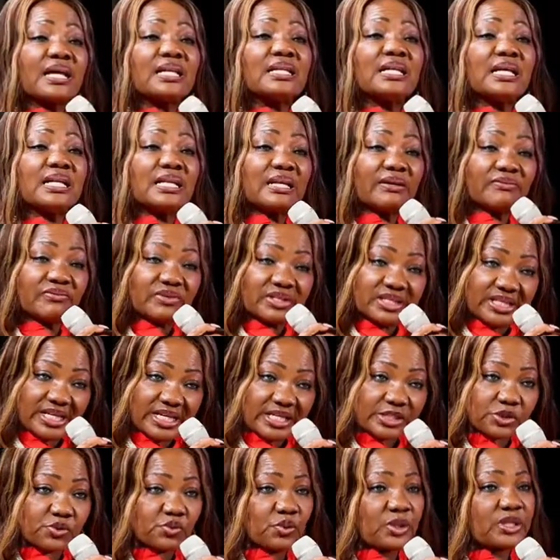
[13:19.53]
10, 11
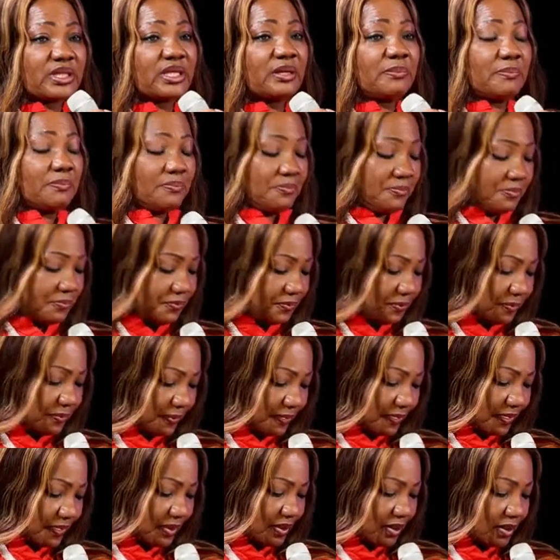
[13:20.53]
years with them.
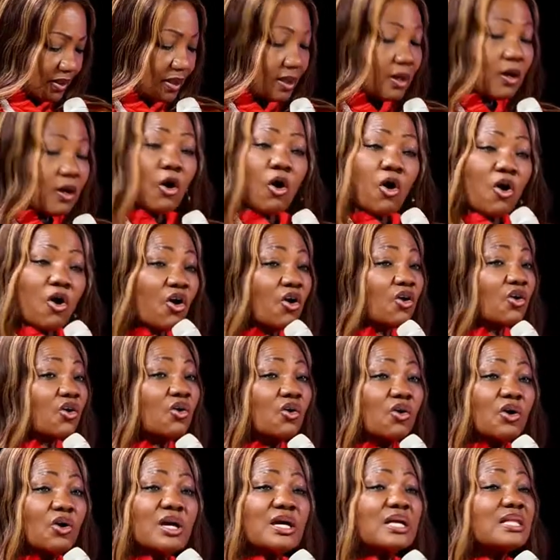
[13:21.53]

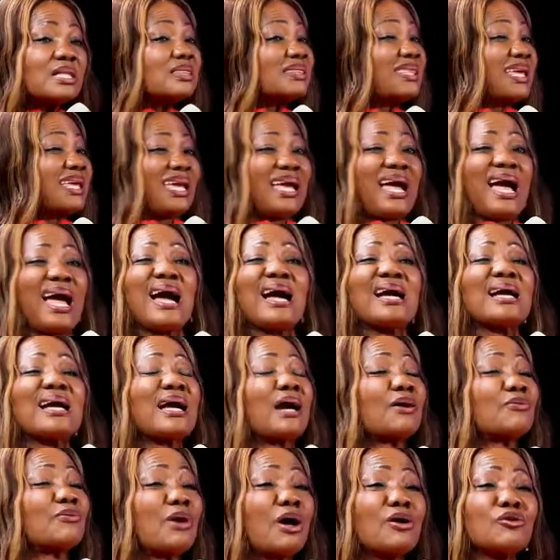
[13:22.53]
Or they
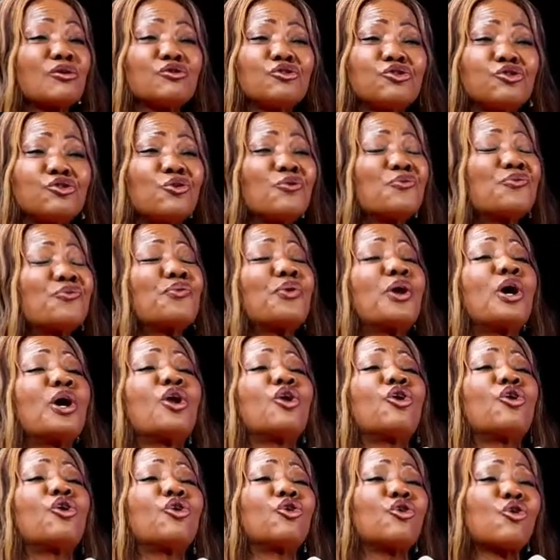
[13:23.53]
hang around you
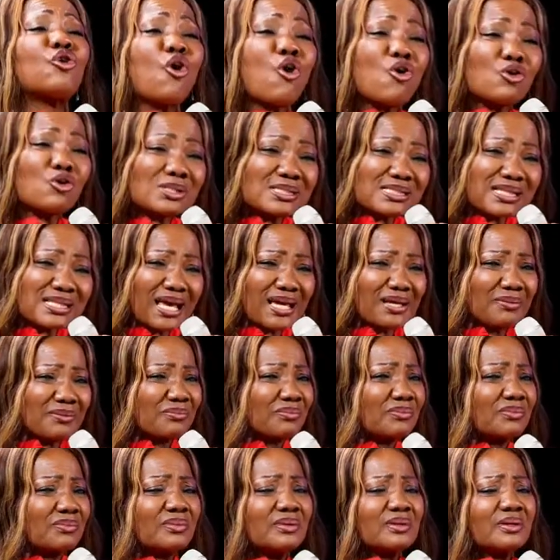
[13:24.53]
for a long
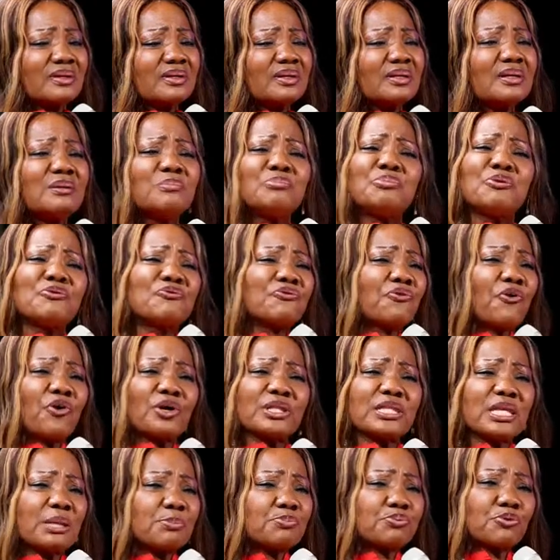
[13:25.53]
time
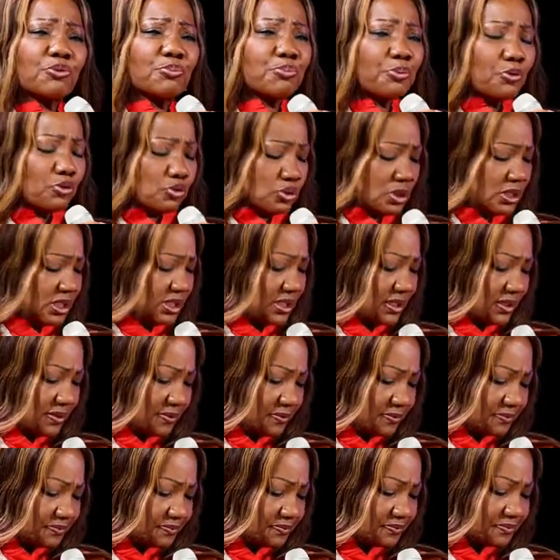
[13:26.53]
before they
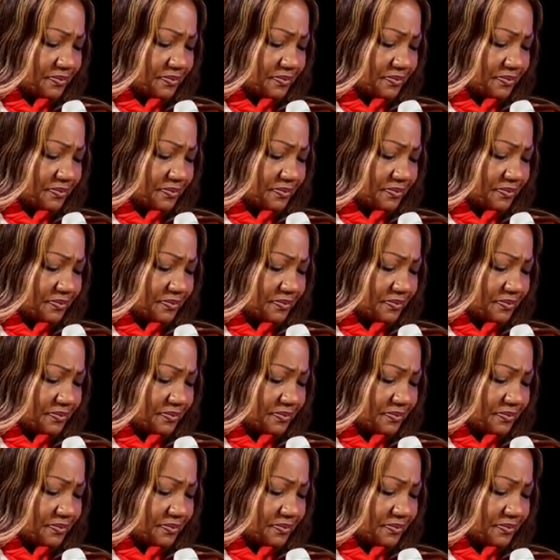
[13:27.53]
propose.